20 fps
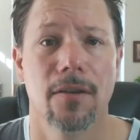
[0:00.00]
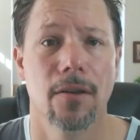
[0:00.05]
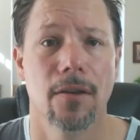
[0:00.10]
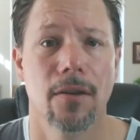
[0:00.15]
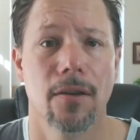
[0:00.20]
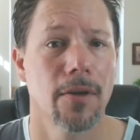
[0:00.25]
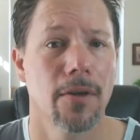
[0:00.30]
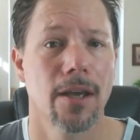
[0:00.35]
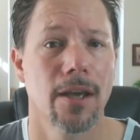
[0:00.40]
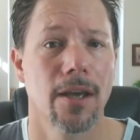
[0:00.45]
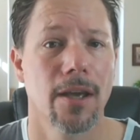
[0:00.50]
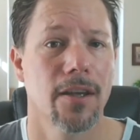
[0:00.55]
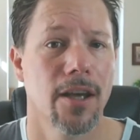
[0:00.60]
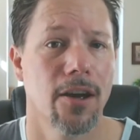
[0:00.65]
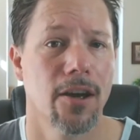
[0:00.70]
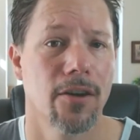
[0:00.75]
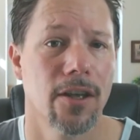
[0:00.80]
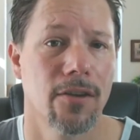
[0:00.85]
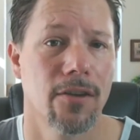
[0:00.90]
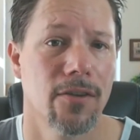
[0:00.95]
you know, daily
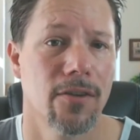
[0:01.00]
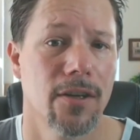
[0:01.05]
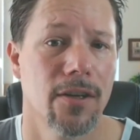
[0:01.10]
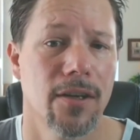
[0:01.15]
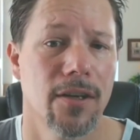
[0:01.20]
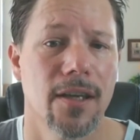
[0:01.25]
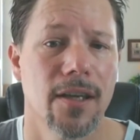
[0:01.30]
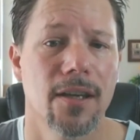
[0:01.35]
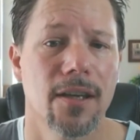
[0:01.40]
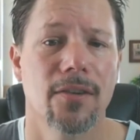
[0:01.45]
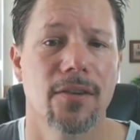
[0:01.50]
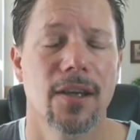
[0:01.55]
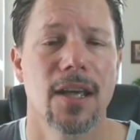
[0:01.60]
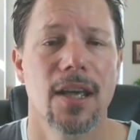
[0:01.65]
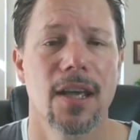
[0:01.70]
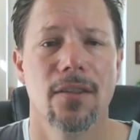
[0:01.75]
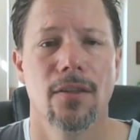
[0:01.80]
caregiving needs?